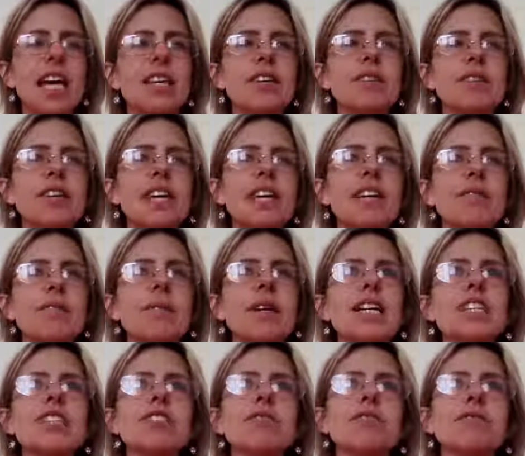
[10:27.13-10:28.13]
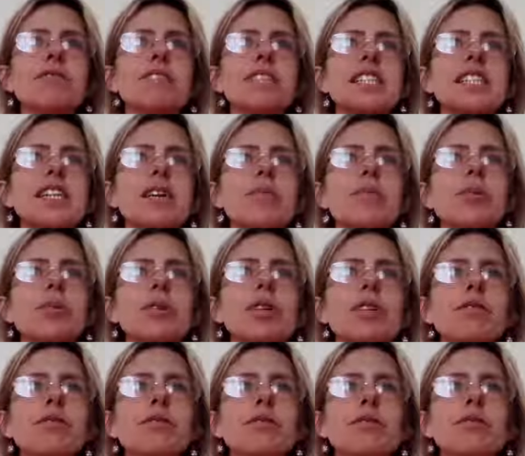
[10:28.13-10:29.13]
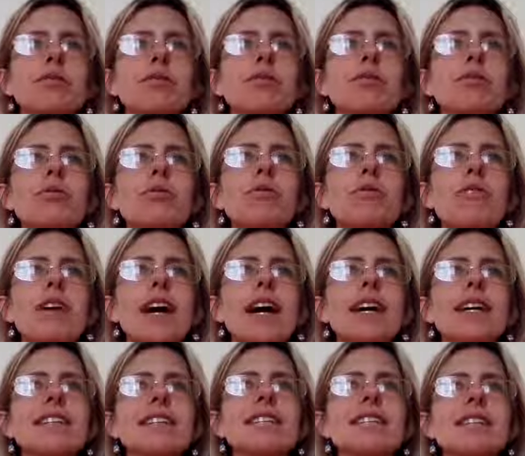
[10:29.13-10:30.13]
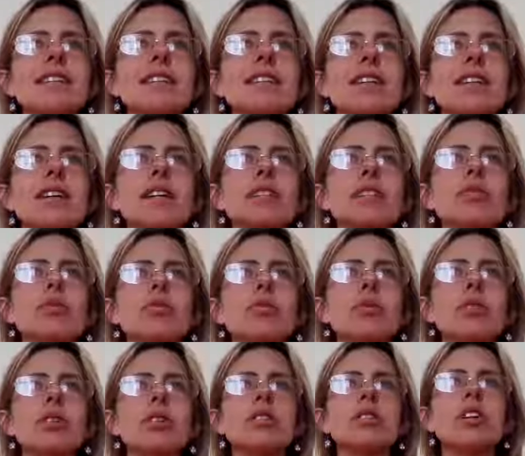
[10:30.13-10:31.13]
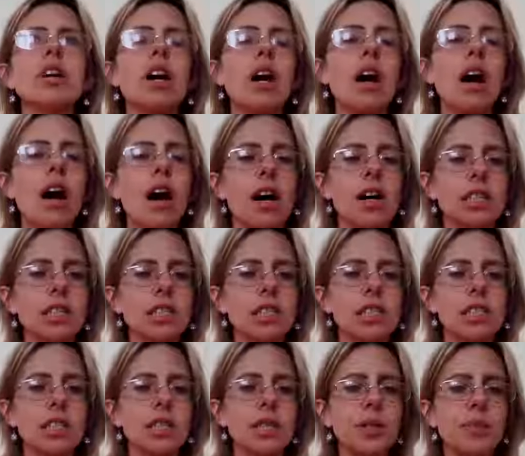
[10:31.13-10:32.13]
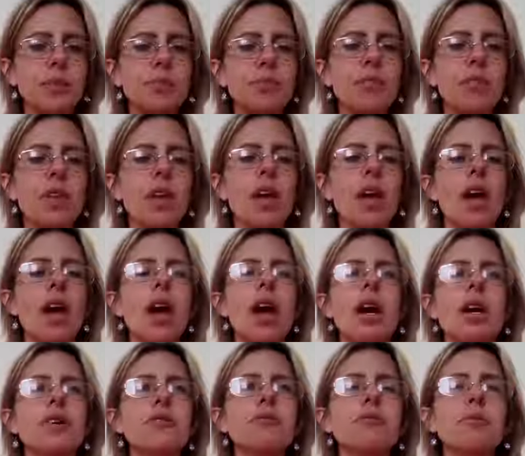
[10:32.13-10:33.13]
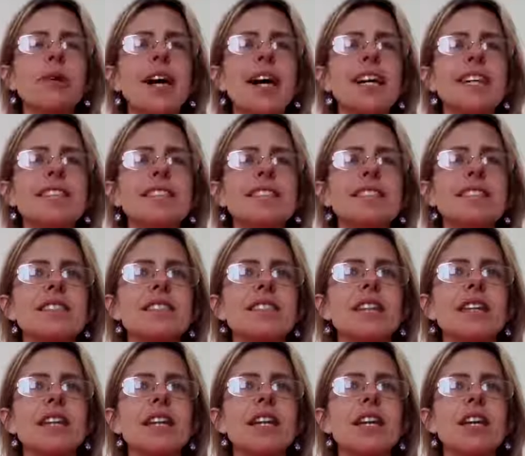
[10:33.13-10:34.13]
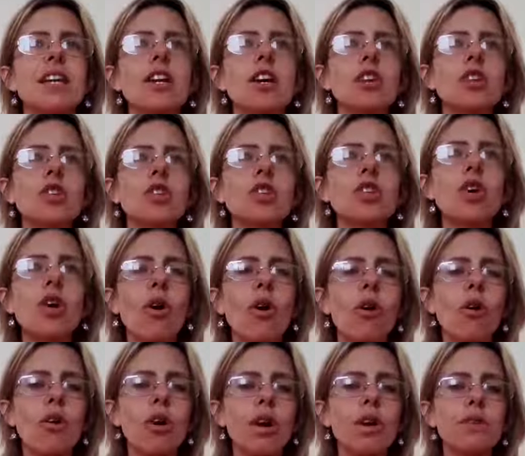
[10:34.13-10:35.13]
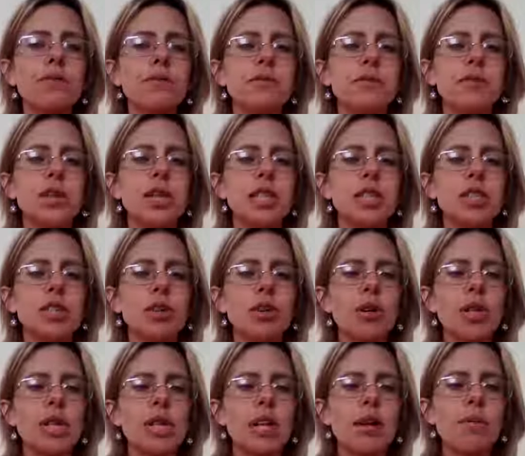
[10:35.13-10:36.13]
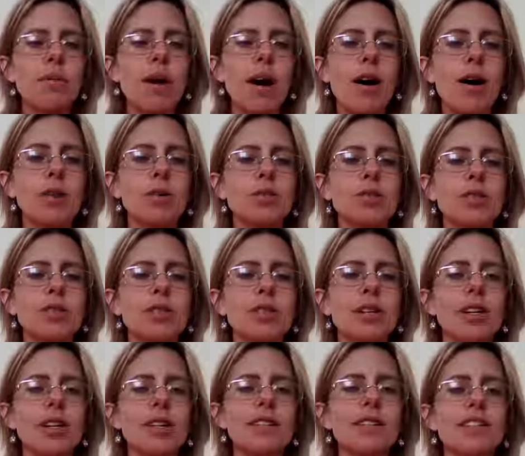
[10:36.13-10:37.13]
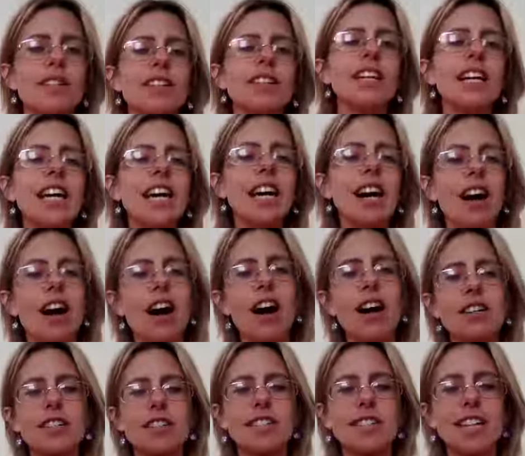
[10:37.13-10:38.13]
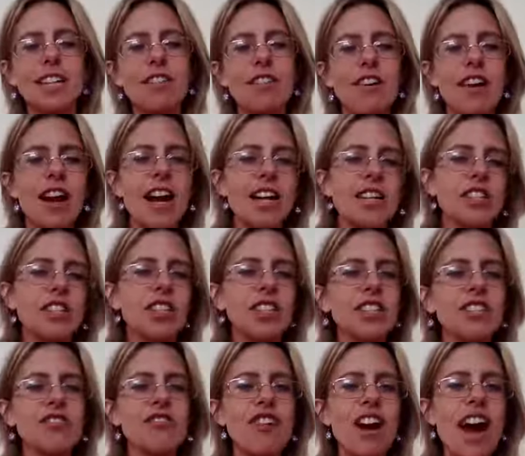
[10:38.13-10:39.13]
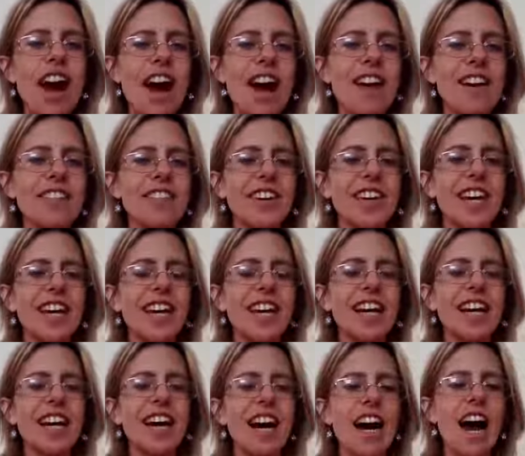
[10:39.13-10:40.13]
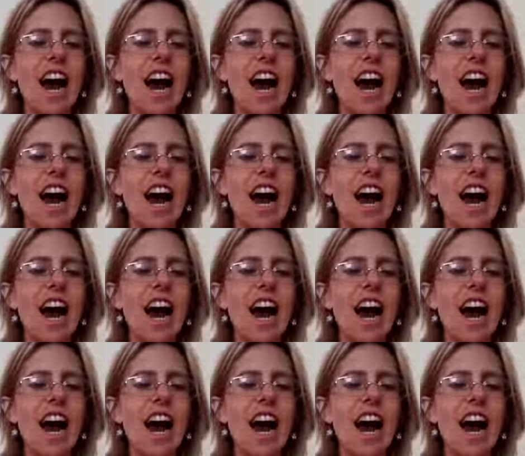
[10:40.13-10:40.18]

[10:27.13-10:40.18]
You can imagine, for example, if you find the word cars, you might not know if you are talking about the cars that you are actually driving